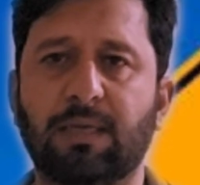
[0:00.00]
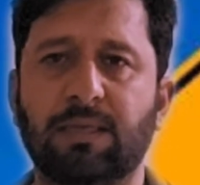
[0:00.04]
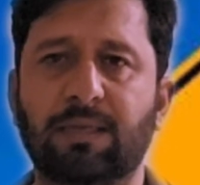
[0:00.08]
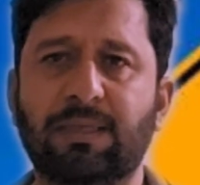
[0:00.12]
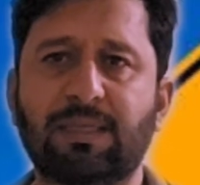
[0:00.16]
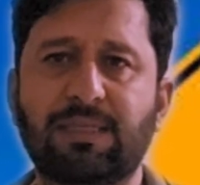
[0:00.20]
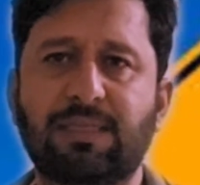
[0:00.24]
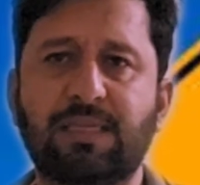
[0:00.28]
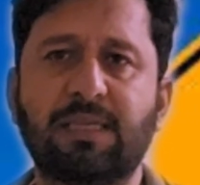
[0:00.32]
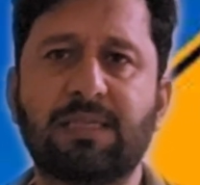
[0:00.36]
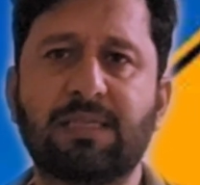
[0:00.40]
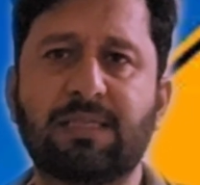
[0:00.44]

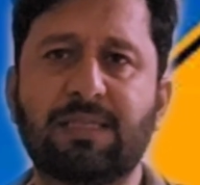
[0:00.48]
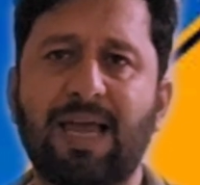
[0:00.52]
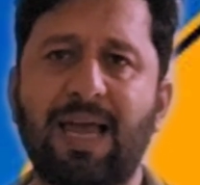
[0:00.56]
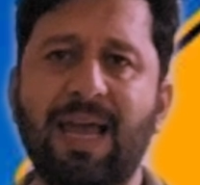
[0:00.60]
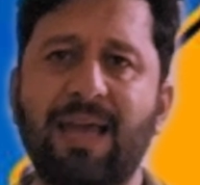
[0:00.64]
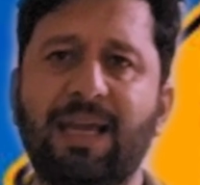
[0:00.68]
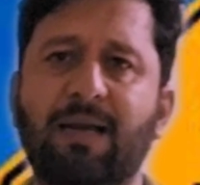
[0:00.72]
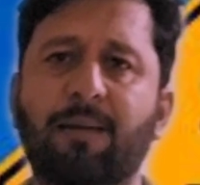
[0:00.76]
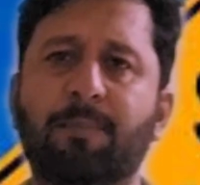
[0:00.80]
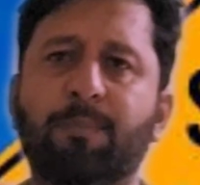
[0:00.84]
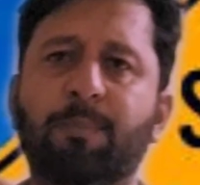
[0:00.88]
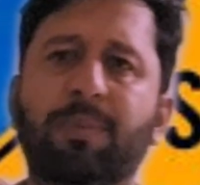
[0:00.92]
This is
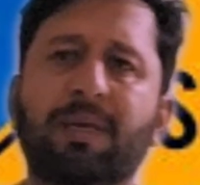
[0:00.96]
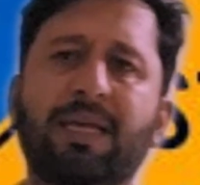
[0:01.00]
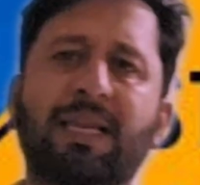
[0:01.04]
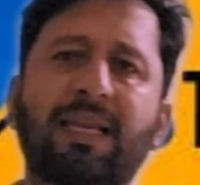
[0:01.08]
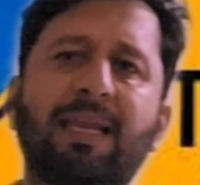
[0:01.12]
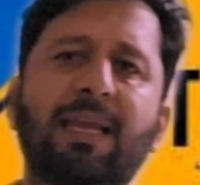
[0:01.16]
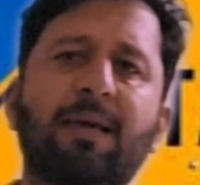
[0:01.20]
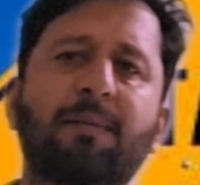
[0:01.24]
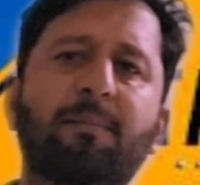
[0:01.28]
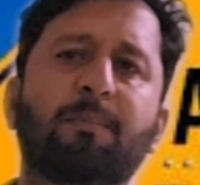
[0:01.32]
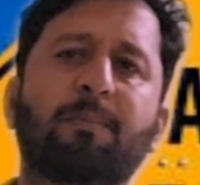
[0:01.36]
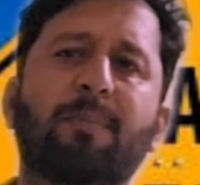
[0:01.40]
like a
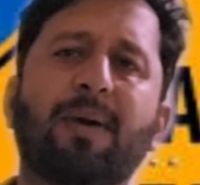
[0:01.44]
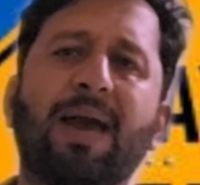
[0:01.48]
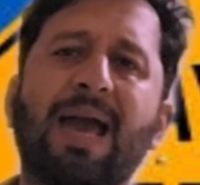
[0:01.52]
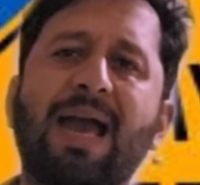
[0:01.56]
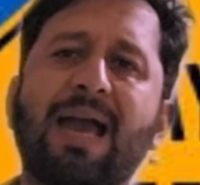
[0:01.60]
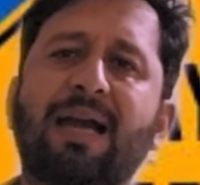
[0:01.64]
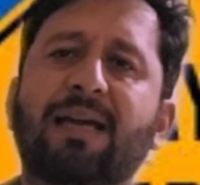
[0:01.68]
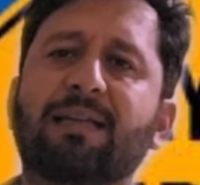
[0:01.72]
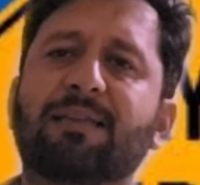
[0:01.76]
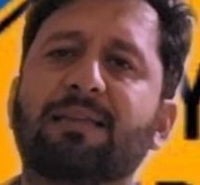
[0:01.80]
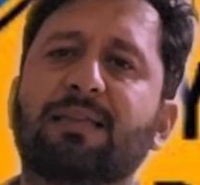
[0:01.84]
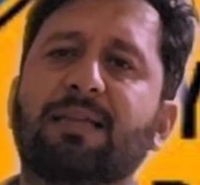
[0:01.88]
peeling
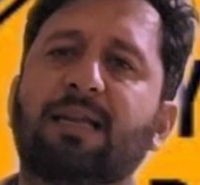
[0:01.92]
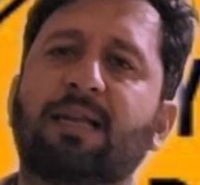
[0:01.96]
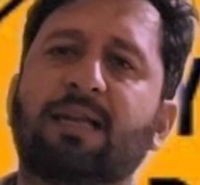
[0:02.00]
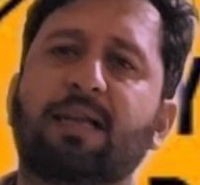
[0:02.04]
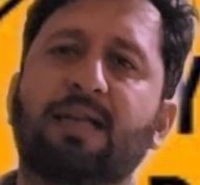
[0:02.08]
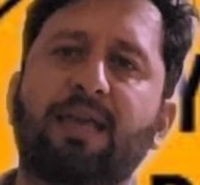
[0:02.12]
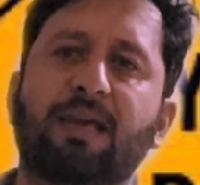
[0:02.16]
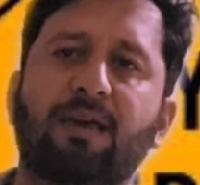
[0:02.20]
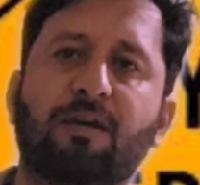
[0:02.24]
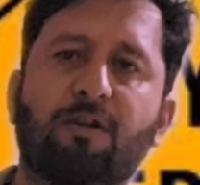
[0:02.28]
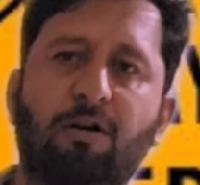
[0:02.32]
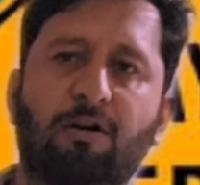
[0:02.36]
back the
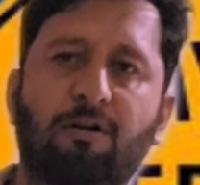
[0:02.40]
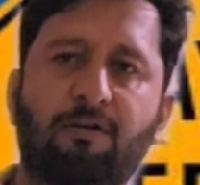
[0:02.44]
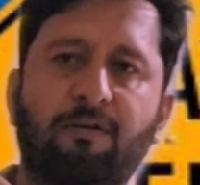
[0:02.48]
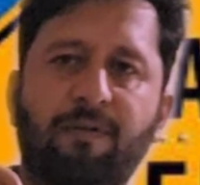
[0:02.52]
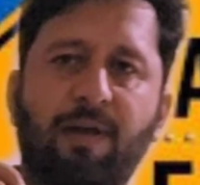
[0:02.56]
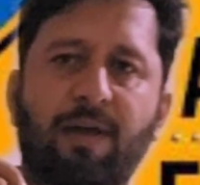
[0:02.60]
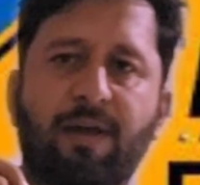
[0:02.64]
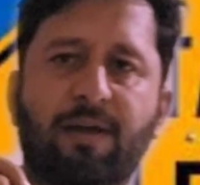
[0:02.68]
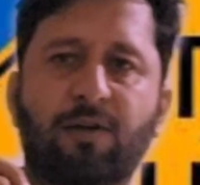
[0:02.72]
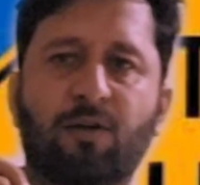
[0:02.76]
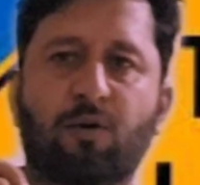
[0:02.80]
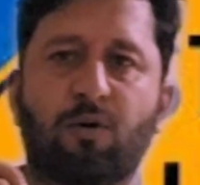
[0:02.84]
layer of
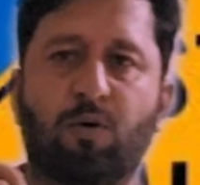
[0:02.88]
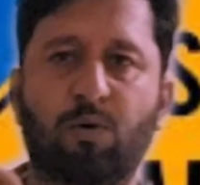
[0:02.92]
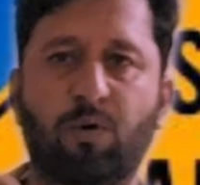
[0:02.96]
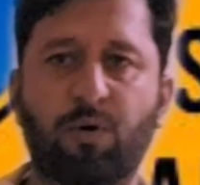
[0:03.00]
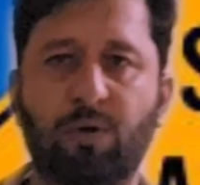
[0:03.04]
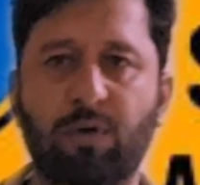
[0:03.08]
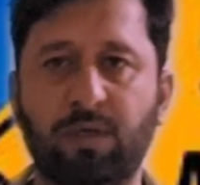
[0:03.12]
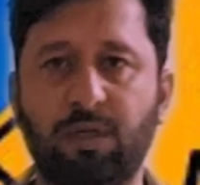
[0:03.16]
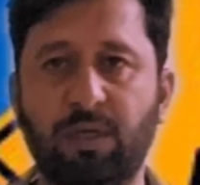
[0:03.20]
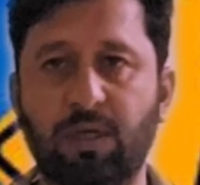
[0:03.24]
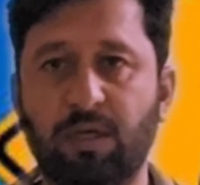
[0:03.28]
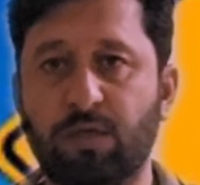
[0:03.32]
an
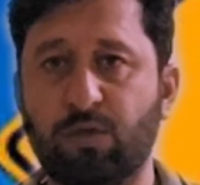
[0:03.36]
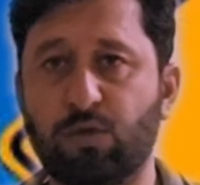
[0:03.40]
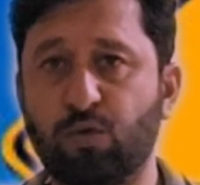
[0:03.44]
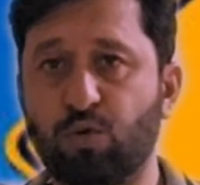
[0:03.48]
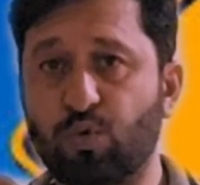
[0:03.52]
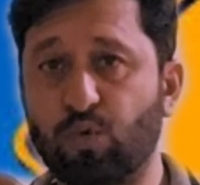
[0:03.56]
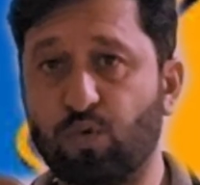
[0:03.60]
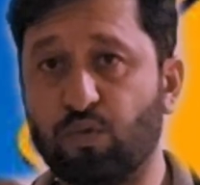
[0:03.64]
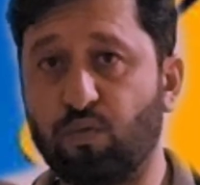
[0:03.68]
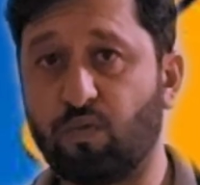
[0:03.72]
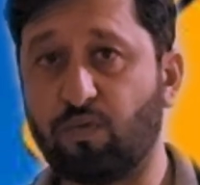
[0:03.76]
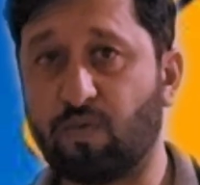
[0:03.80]

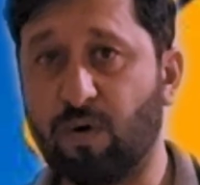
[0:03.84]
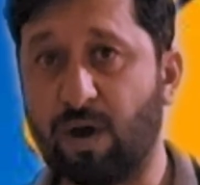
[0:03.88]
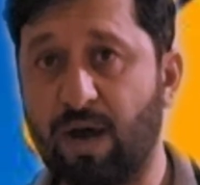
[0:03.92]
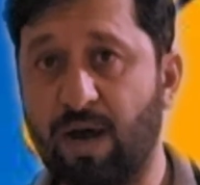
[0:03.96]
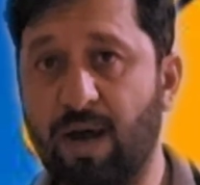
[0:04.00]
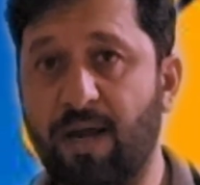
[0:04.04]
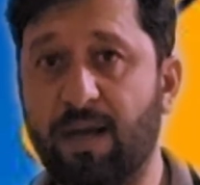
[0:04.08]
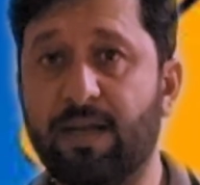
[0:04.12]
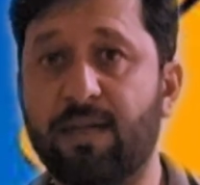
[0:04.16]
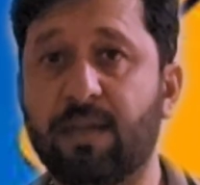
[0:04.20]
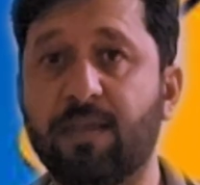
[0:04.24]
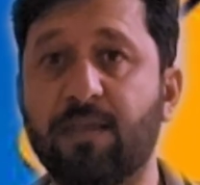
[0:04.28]
onion to
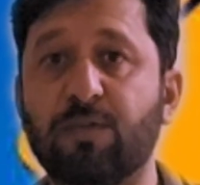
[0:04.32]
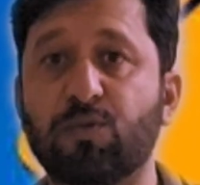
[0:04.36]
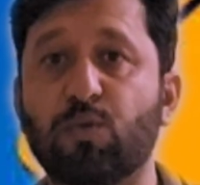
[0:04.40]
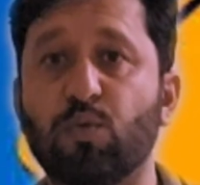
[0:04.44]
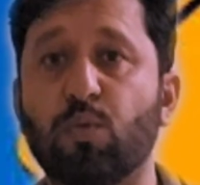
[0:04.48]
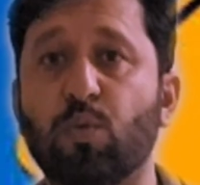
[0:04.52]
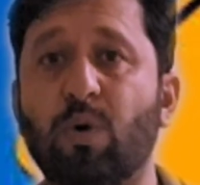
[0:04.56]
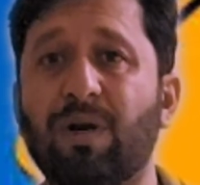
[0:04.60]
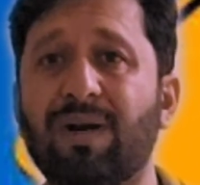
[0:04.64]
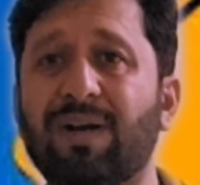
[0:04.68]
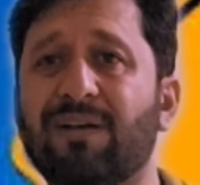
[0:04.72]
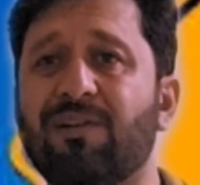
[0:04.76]
find
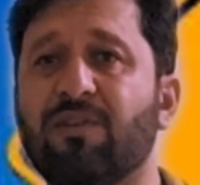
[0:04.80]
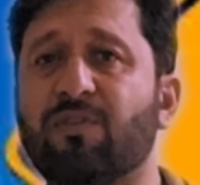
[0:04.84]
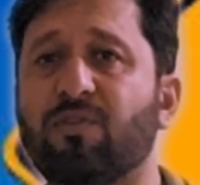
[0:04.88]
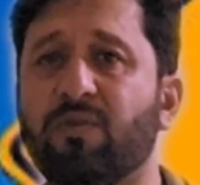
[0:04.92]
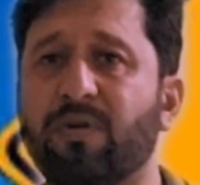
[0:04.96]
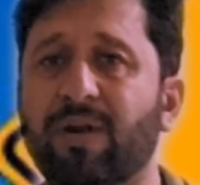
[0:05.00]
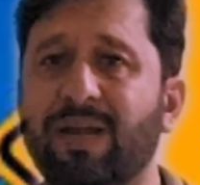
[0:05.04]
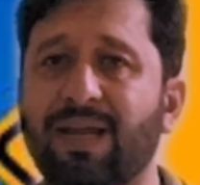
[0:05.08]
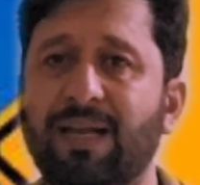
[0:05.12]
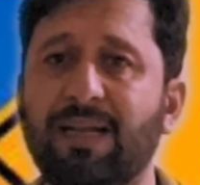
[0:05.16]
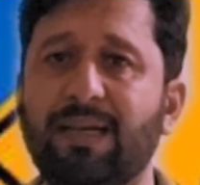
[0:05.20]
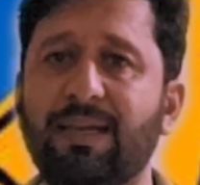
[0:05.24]
what
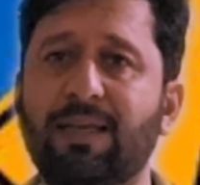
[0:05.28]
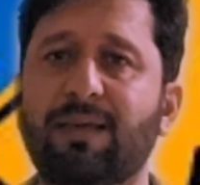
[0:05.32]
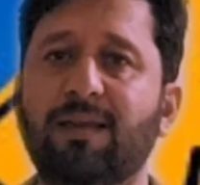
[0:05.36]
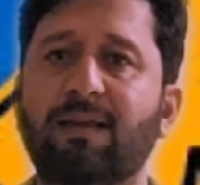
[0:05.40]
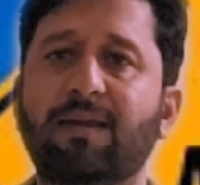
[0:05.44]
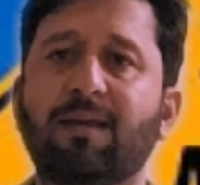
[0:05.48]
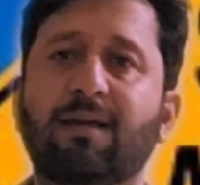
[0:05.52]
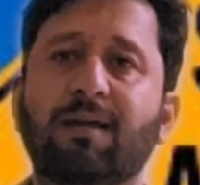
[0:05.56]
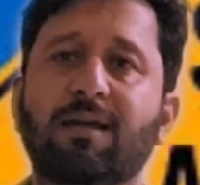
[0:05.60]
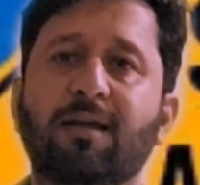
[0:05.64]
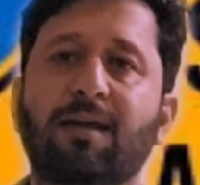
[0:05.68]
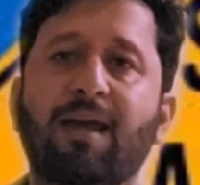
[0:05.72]

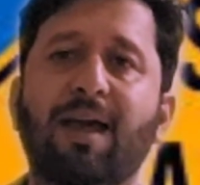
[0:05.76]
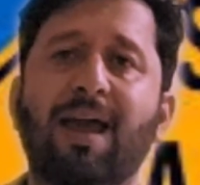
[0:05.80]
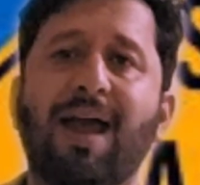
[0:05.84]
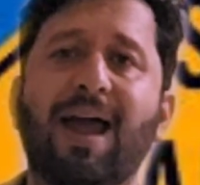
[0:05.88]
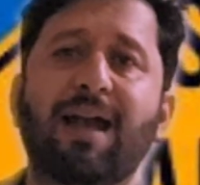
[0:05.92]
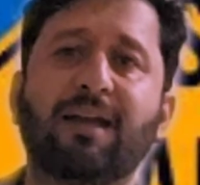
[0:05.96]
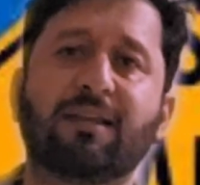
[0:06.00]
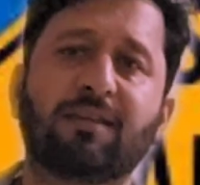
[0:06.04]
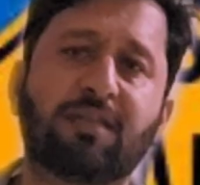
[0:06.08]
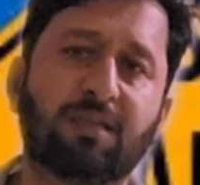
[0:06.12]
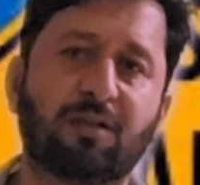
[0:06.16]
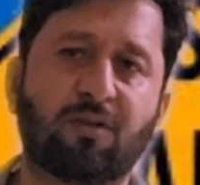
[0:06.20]
really
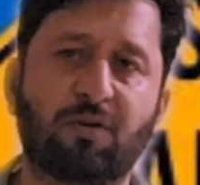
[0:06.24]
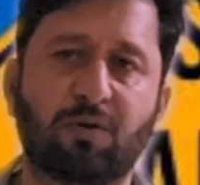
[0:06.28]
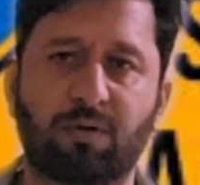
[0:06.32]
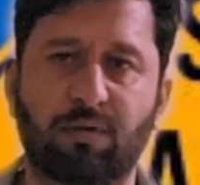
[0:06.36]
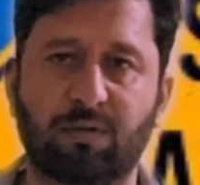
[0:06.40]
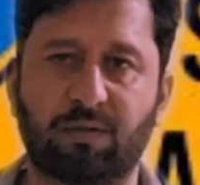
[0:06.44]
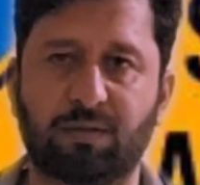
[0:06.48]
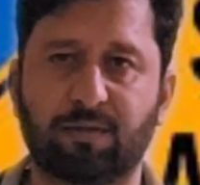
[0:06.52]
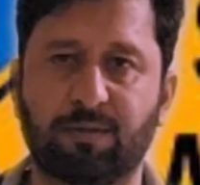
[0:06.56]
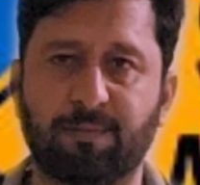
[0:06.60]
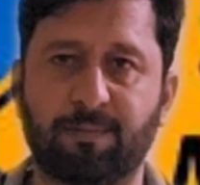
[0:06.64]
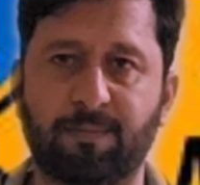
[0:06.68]
at the
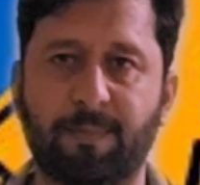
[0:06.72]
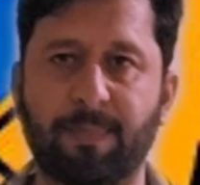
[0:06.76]
core.